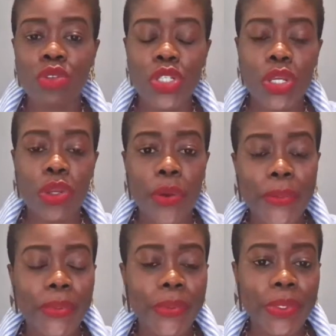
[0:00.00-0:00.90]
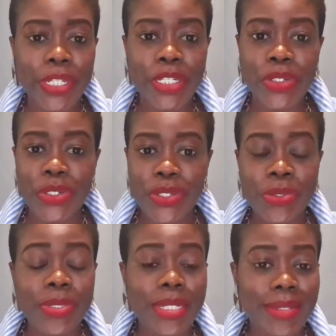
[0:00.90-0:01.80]
to go through and look at your
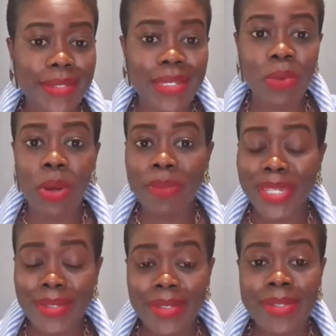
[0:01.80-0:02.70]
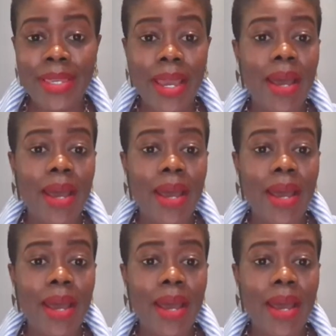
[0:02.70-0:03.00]
shoes and see what pieces